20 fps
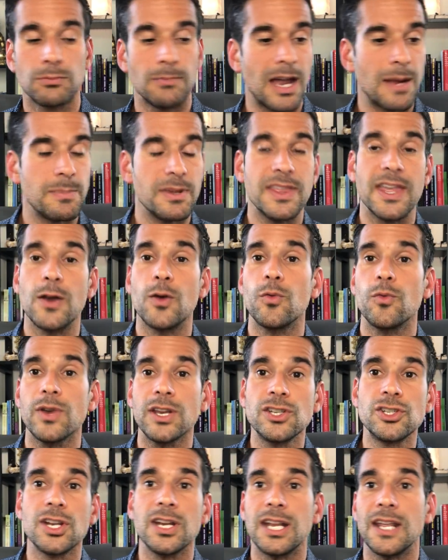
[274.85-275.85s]
Maybe they're
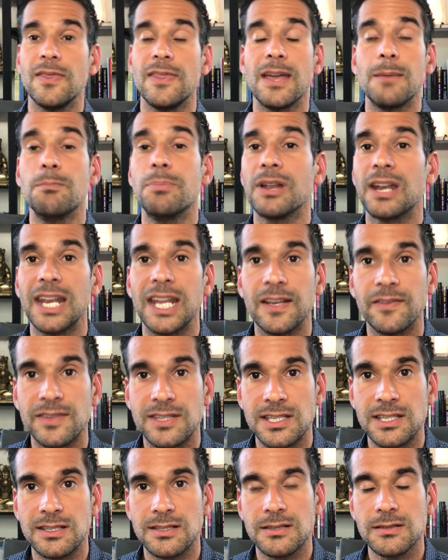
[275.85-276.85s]
rigid in their belief
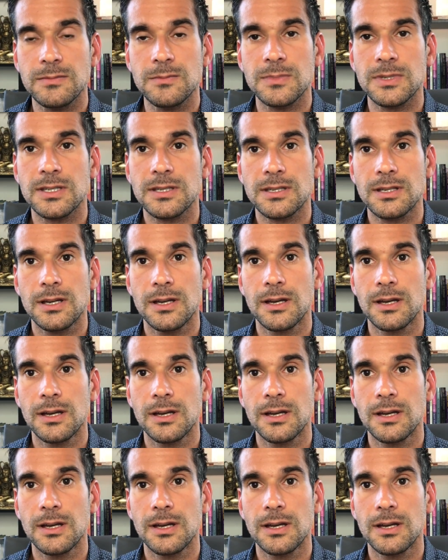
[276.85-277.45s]
systems?